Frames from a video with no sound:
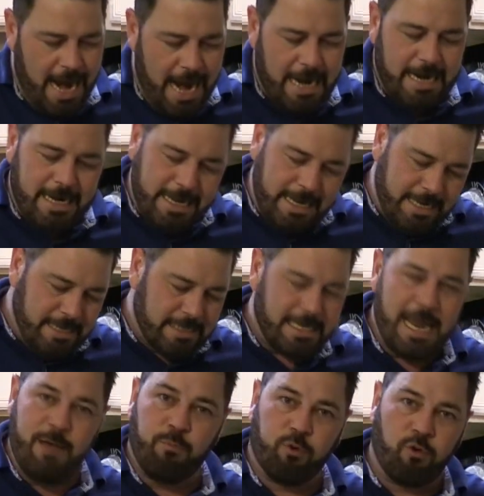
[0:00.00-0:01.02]
and it is
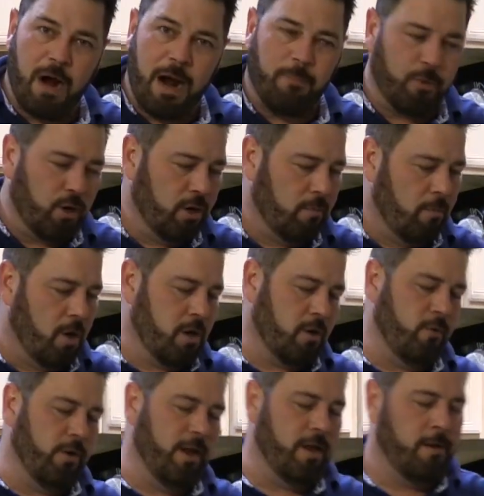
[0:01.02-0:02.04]
a proper
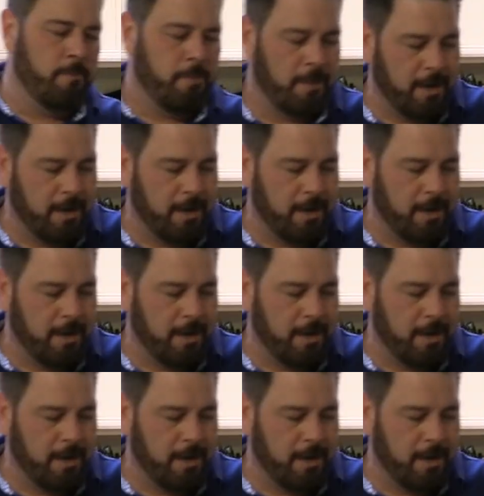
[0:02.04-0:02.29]
margarita.